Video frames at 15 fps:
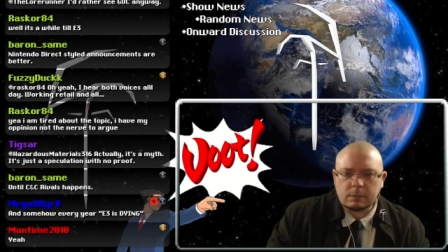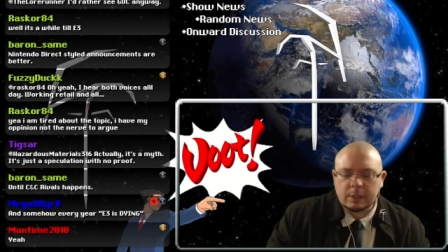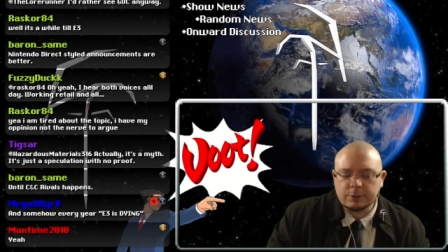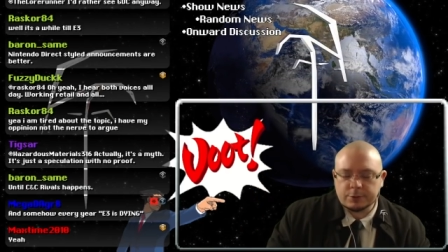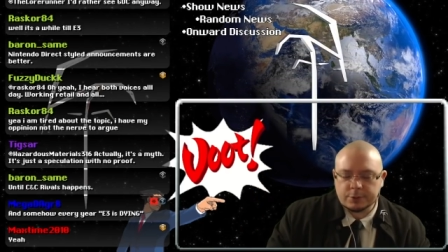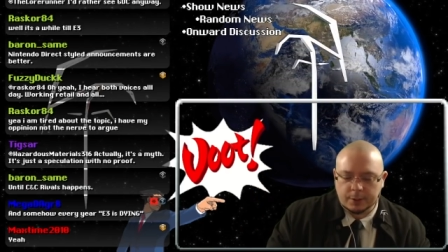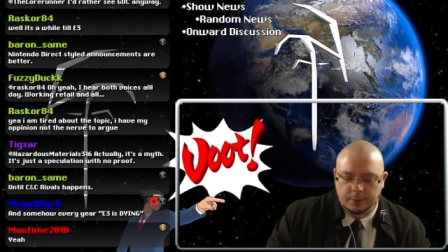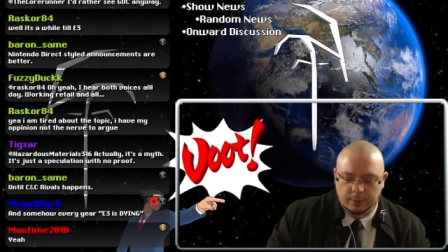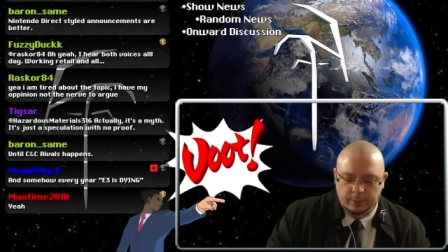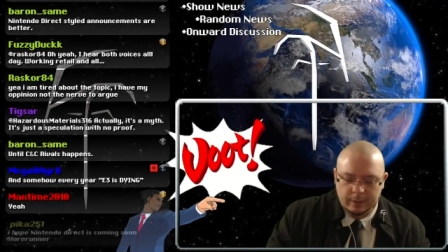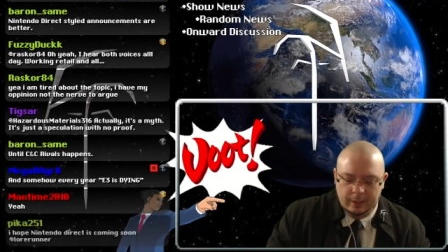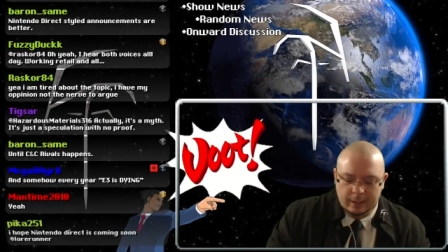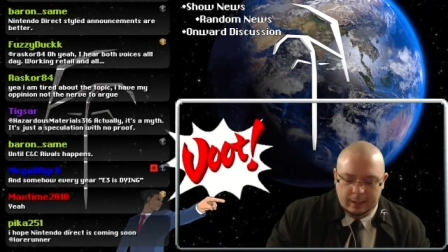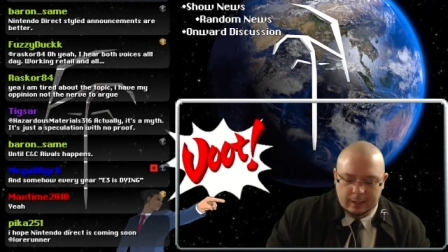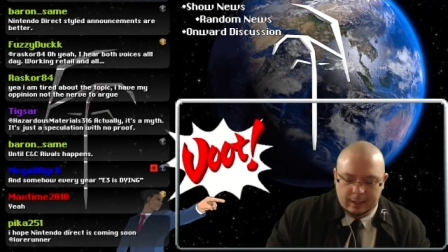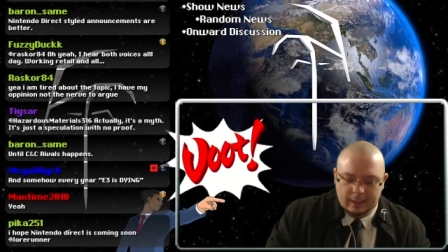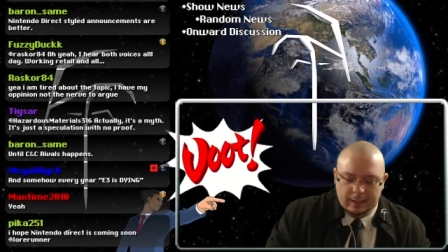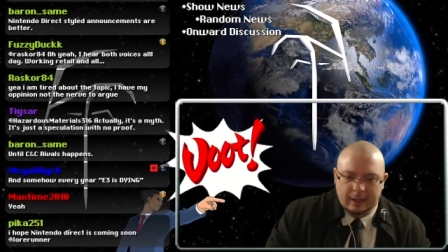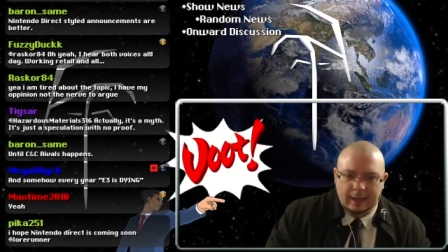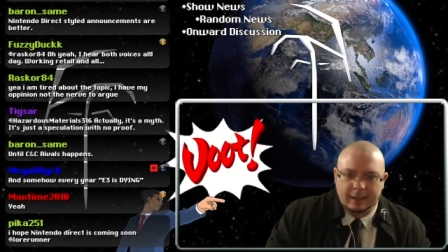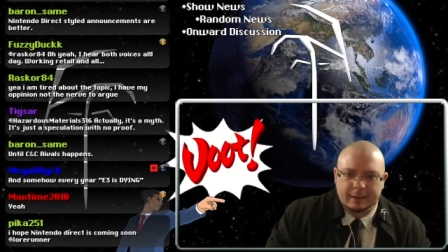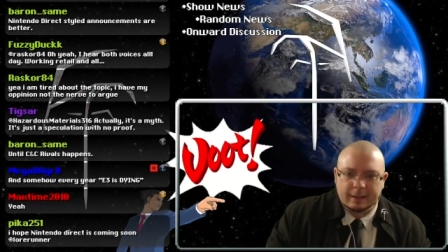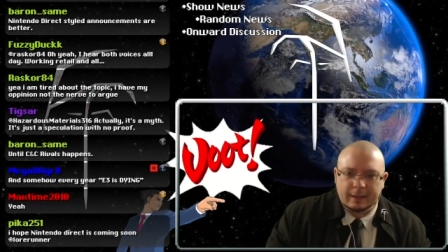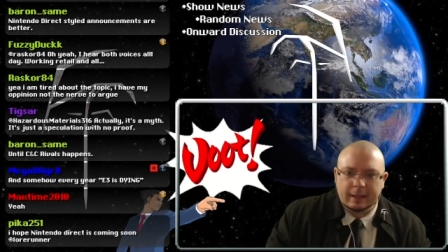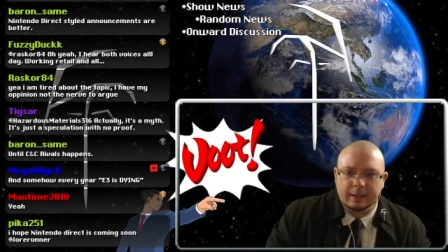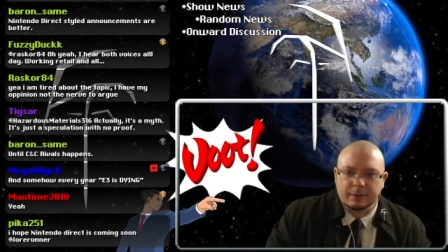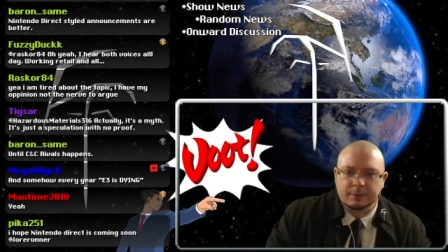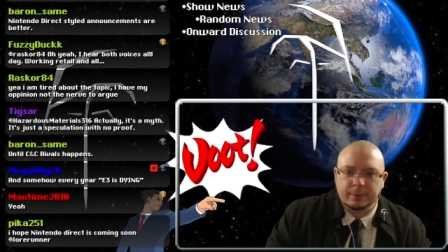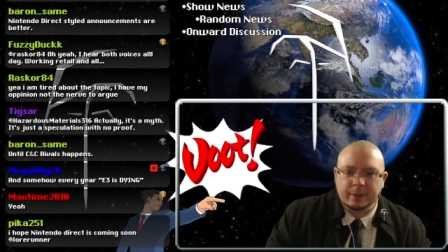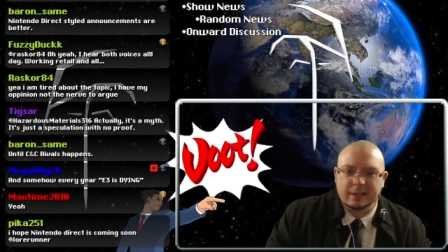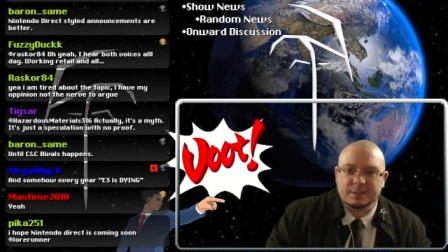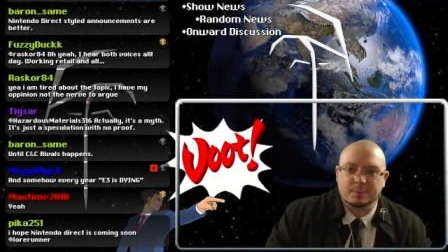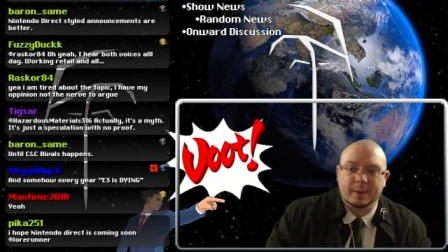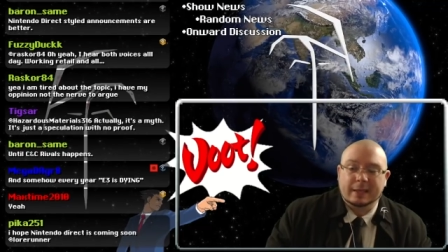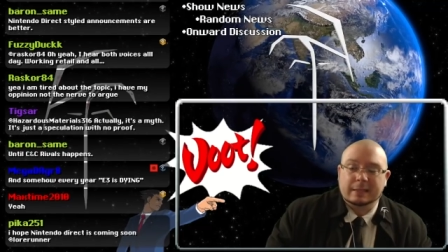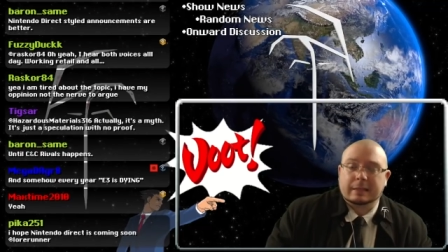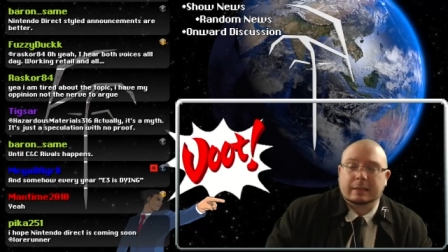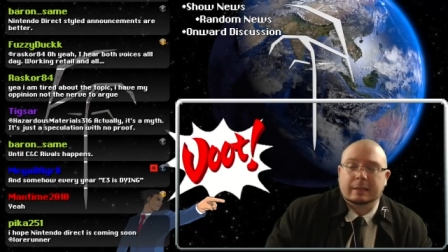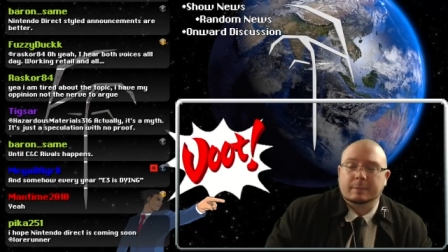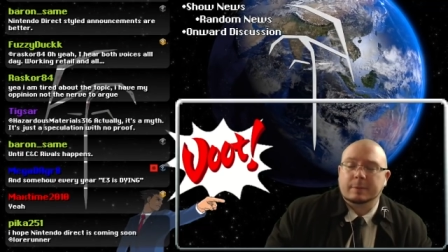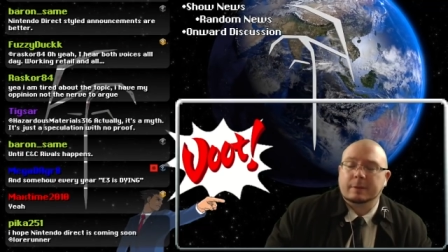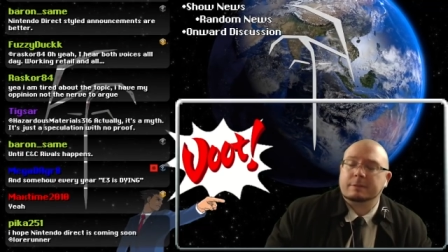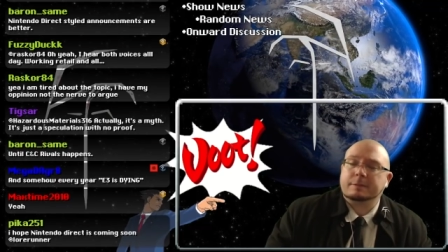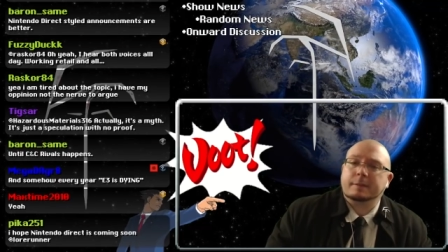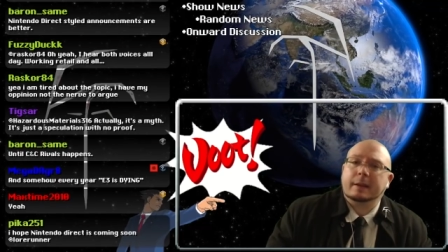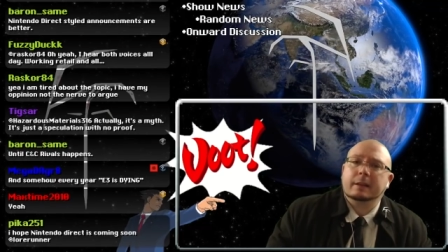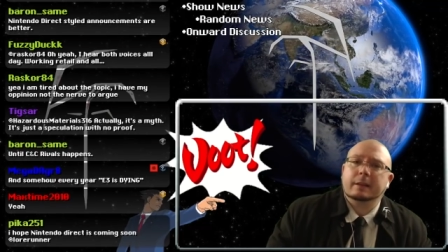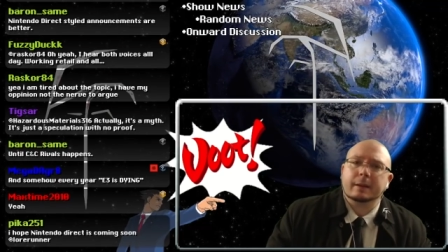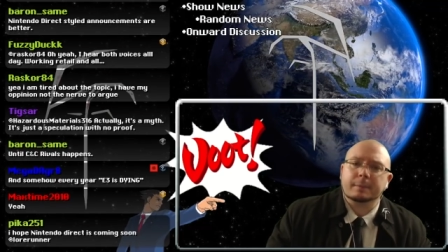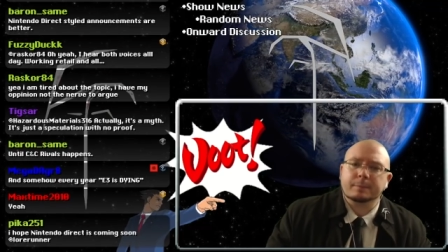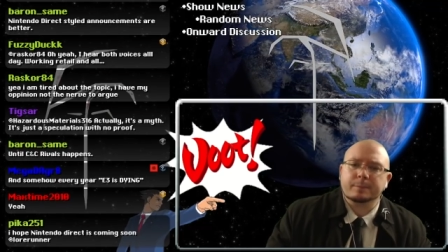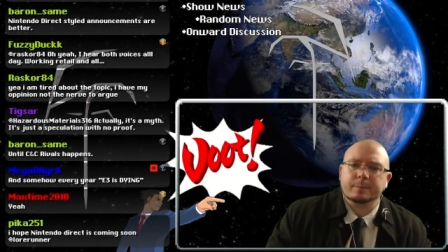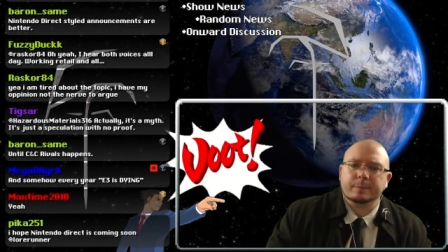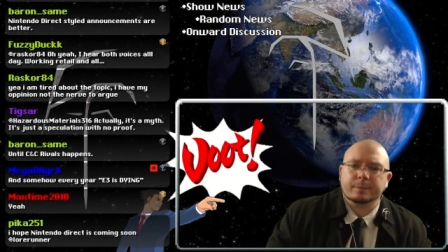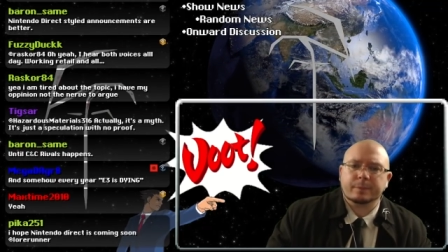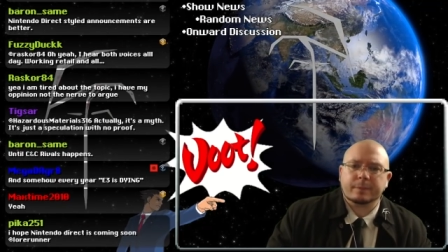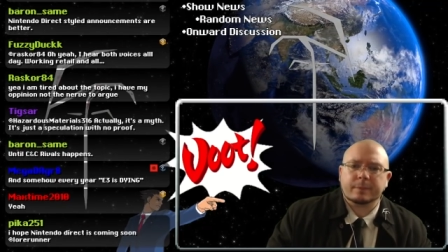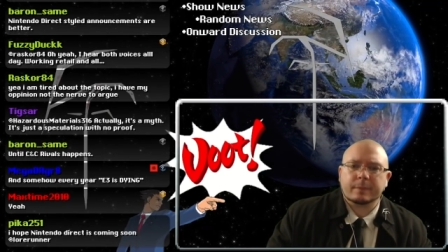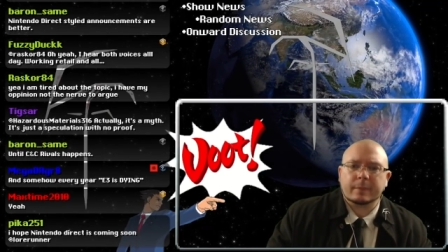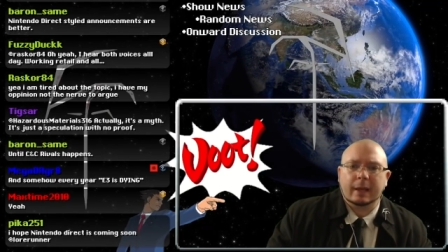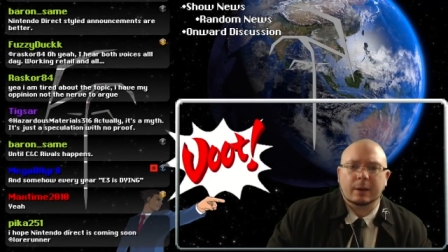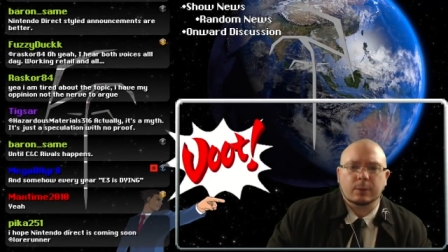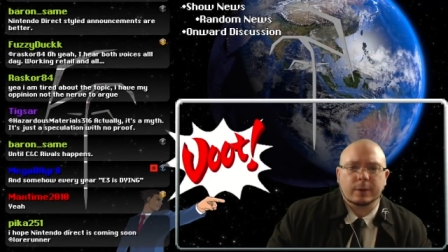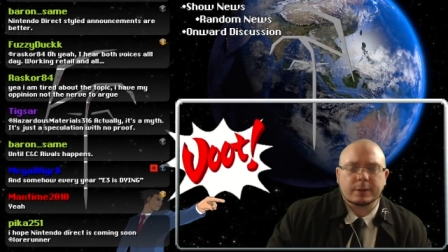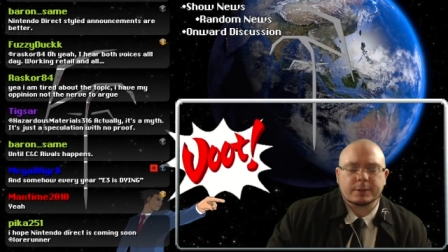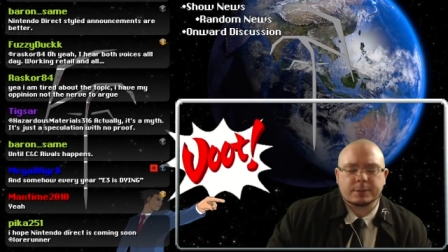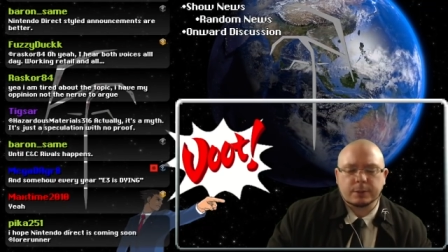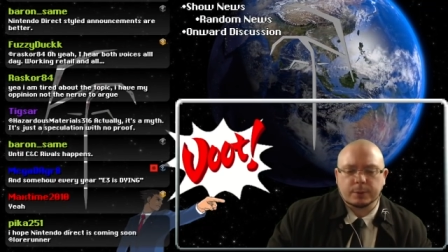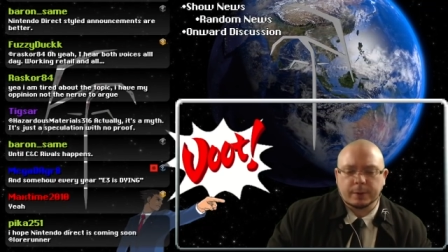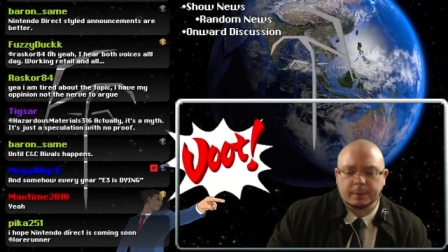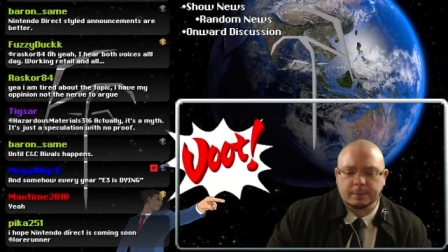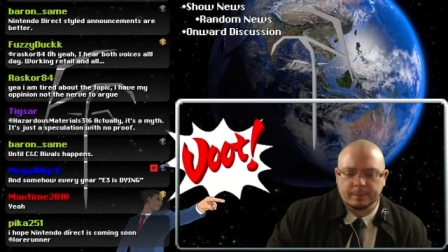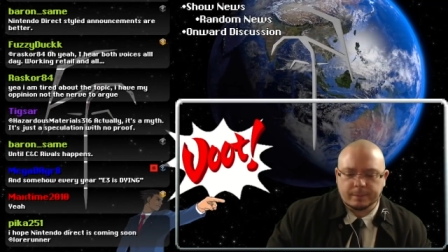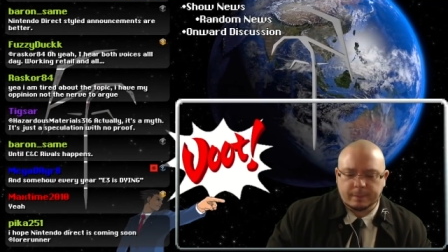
So, I think E3 has basically been failing at what it's doing.